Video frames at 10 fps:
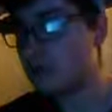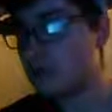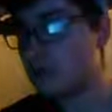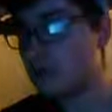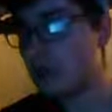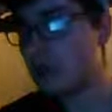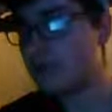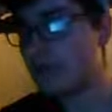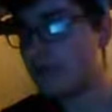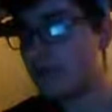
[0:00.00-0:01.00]
want
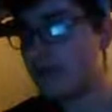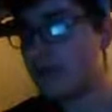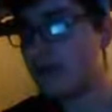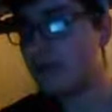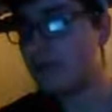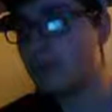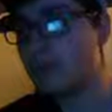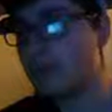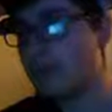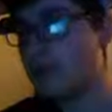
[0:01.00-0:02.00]
I'll be having fun
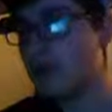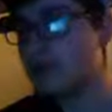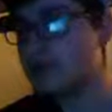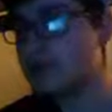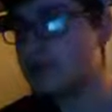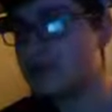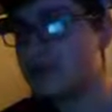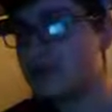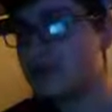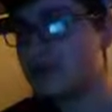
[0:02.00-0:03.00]
with my friends.